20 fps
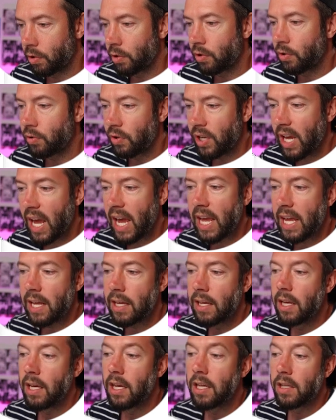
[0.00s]

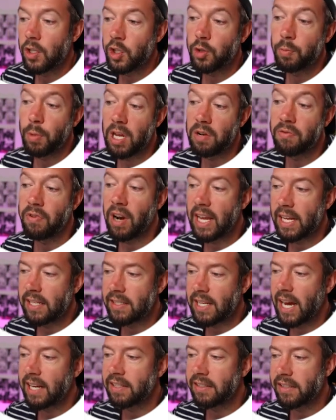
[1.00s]
create the speed
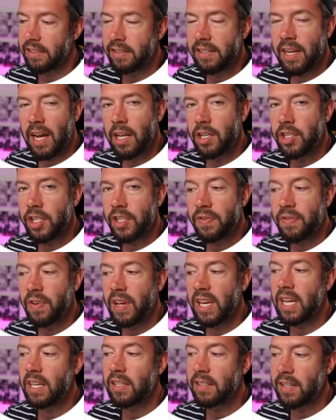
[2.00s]
related tasks and challenges
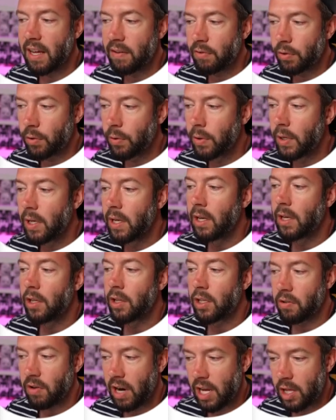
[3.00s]
for each level,
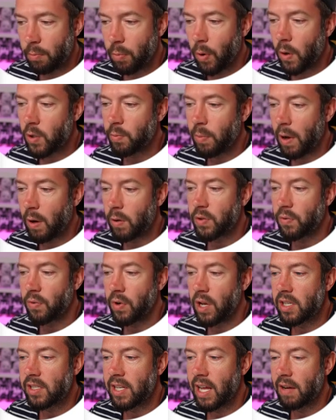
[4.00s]
to create the boss battles
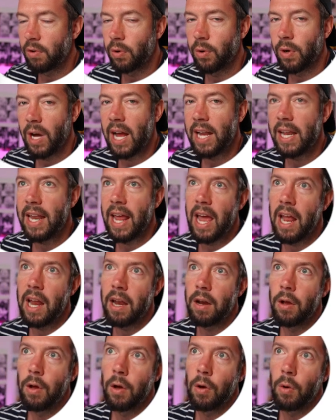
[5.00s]
for each level. And
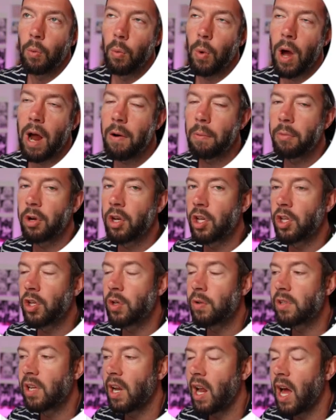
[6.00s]
then where I'm going to
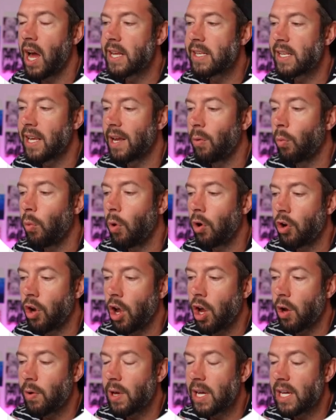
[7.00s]
utilize it in
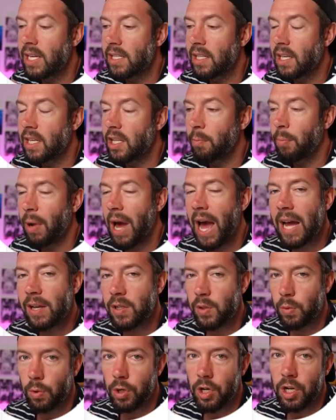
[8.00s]
OneNote is that the
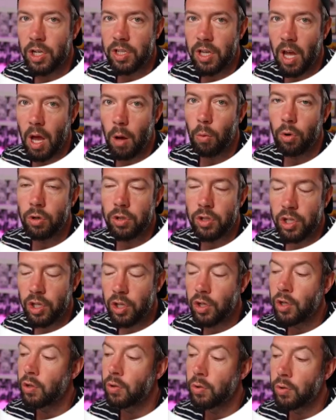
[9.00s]
passwords that I want
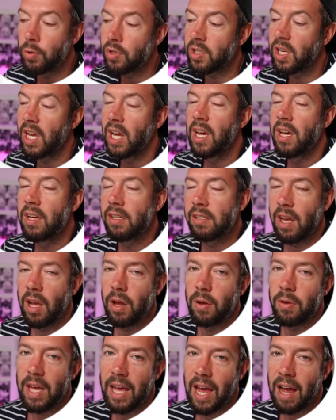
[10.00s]
to use,
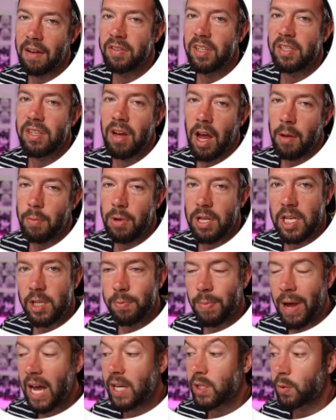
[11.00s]
so they have to type in
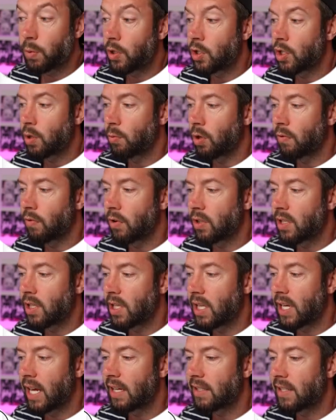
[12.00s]
these passwords to move on
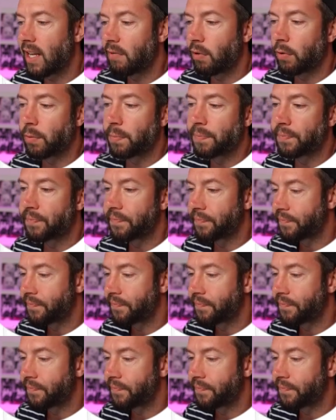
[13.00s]
to the next level.